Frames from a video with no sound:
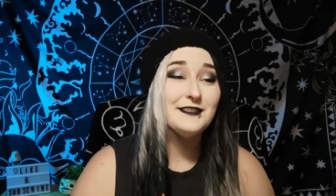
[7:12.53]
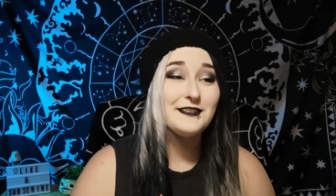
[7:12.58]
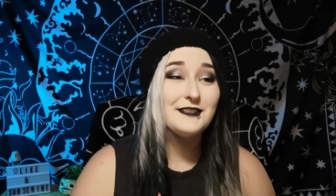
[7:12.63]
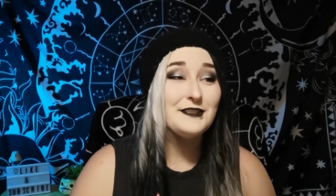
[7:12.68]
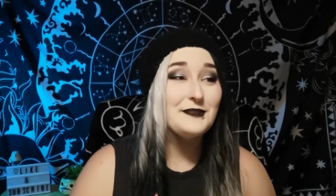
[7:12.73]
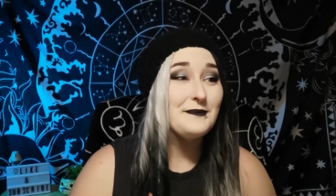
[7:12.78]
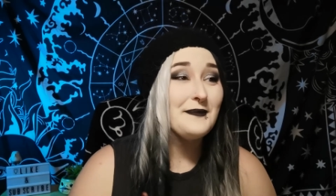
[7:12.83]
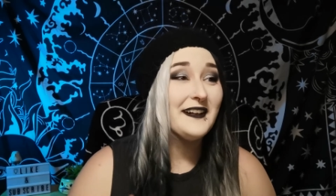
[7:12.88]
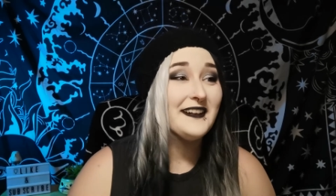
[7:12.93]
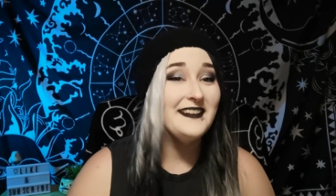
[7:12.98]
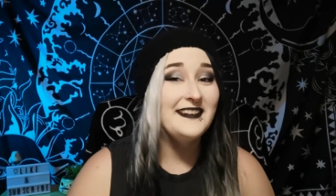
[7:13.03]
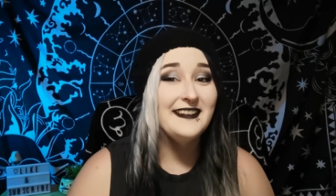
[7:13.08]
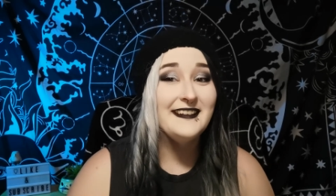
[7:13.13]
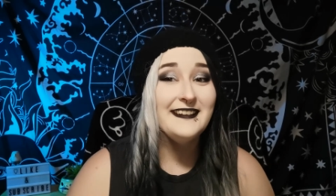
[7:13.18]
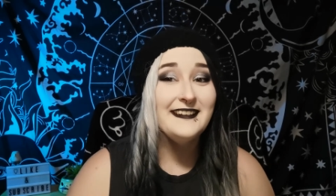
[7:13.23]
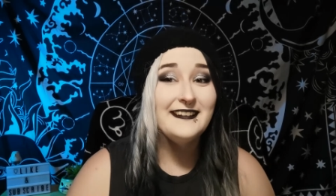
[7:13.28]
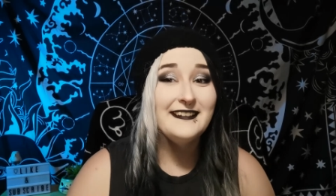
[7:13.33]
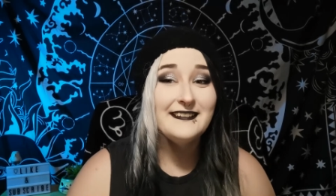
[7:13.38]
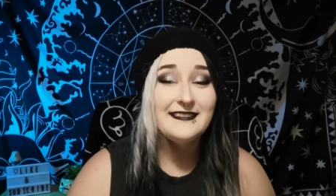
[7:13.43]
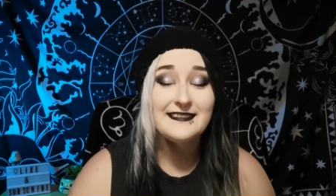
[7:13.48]
Those are
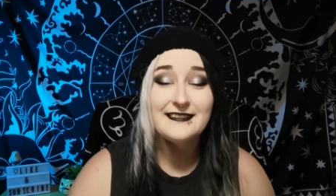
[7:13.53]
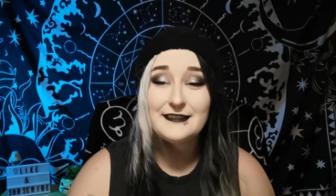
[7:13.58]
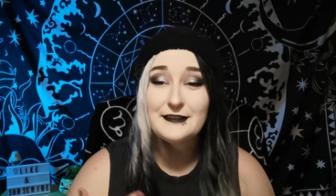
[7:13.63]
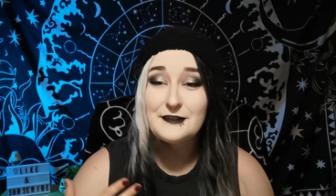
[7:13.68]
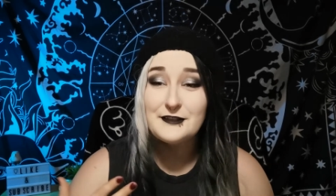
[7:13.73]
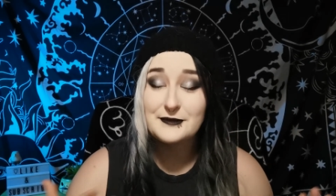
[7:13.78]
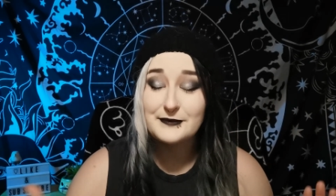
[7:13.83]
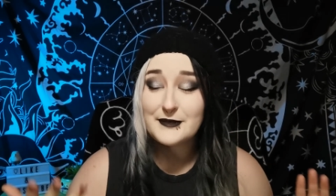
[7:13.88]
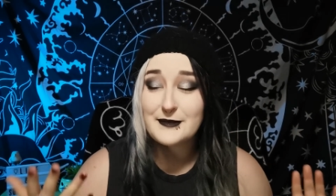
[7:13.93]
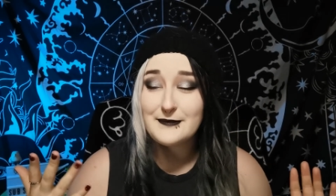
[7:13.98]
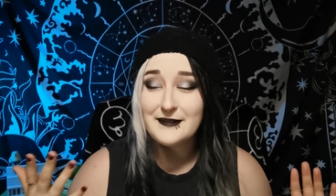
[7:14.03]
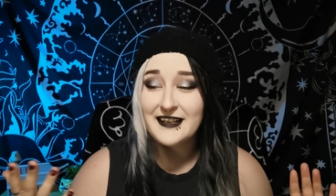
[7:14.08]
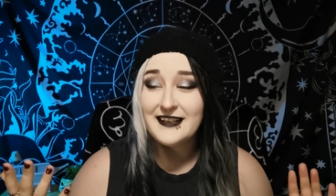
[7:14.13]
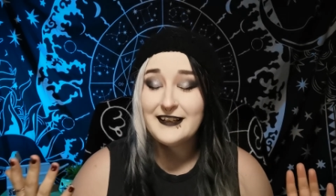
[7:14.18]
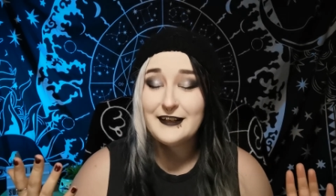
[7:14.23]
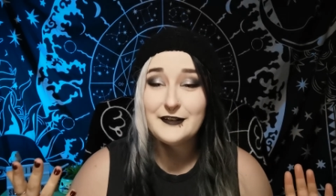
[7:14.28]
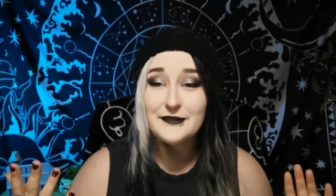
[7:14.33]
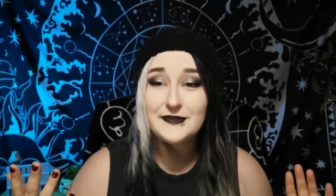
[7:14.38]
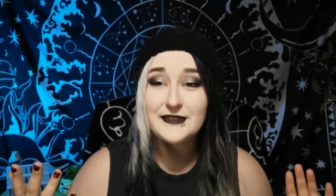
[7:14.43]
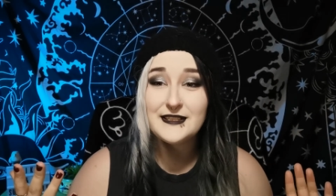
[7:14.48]
my those were
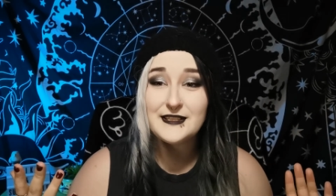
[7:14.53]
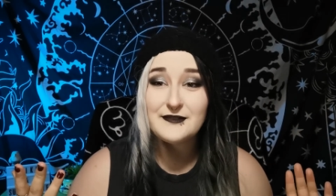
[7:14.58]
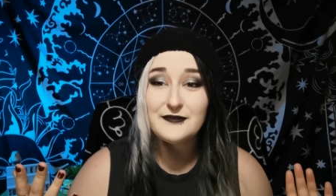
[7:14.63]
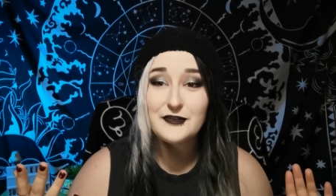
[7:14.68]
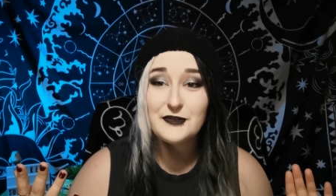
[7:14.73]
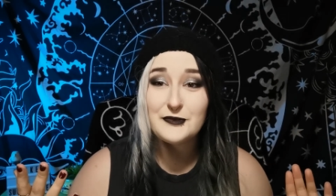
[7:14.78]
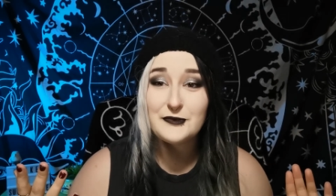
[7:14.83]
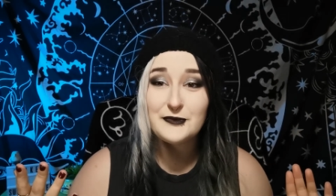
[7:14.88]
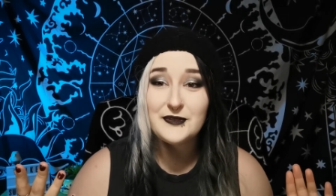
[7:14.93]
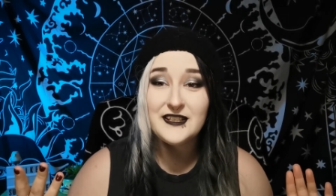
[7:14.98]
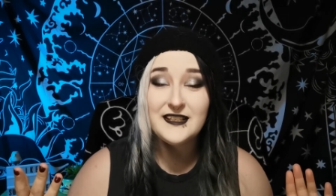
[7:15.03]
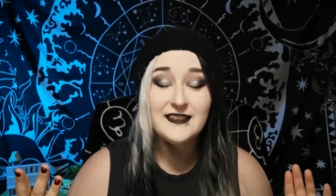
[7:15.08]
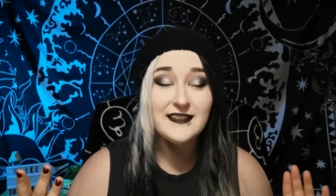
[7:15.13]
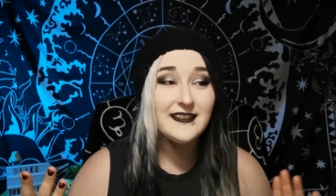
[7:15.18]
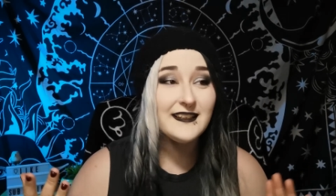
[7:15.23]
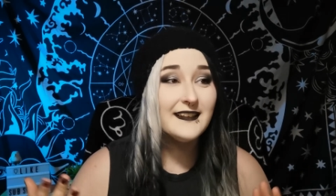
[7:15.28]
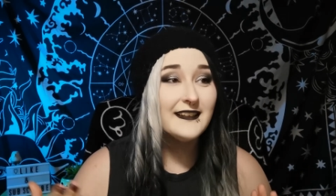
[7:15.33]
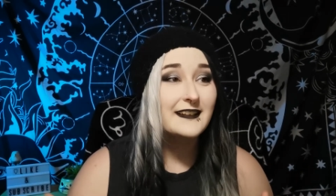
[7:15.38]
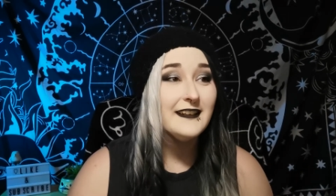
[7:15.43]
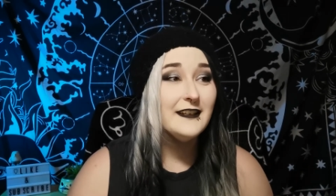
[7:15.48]
my outfits for the
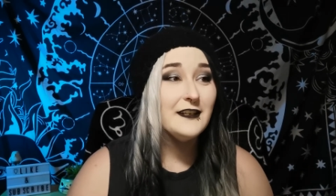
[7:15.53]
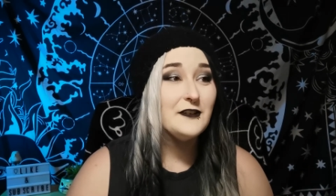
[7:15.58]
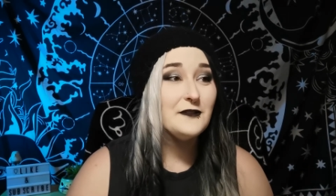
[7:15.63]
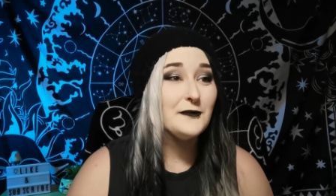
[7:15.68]
week.